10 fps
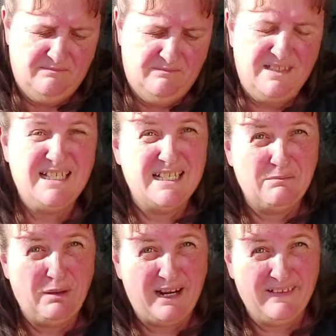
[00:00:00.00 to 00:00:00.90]
This isn't
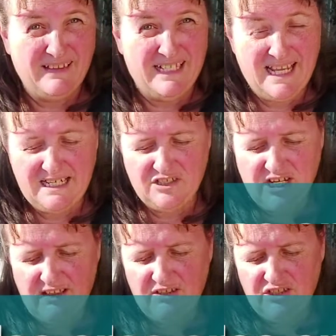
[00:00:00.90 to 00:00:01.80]
part of the Gladiator
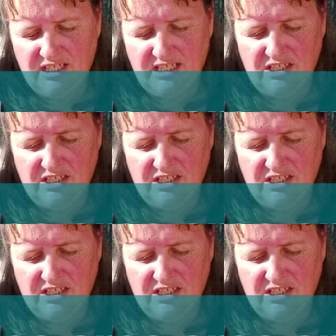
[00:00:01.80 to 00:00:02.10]
challenge, this is